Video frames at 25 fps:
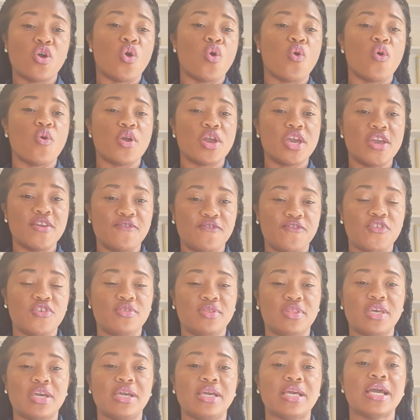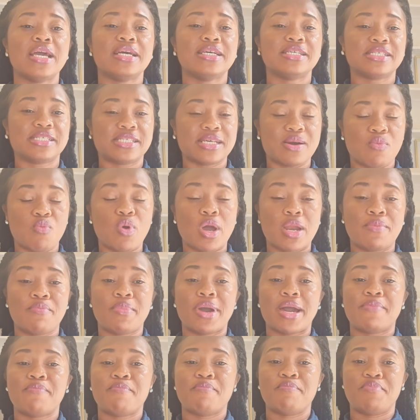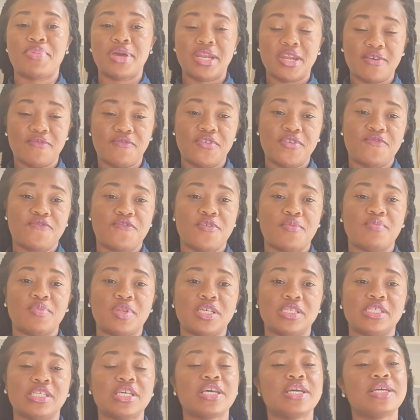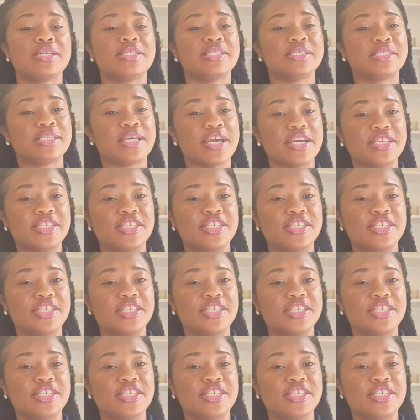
or if you think someone might benefit from this, stay